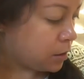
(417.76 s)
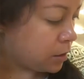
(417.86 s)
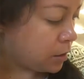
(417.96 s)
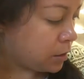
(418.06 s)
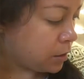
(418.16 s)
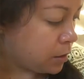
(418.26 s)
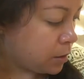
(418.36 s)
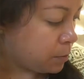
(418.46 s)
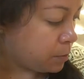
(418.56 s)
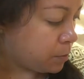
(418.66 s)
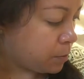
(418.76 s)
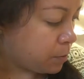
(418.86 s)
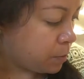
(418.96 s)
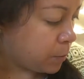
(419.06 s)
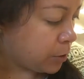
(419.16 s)
And then
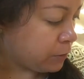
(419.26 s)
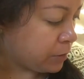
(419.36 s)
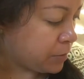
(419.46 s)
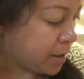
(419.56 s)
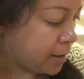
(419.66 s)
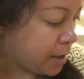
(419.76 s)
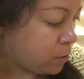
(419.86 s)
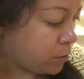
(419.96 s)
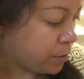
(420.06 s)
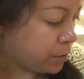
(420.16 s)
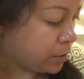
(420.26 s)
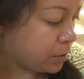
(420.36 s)
curving back outward.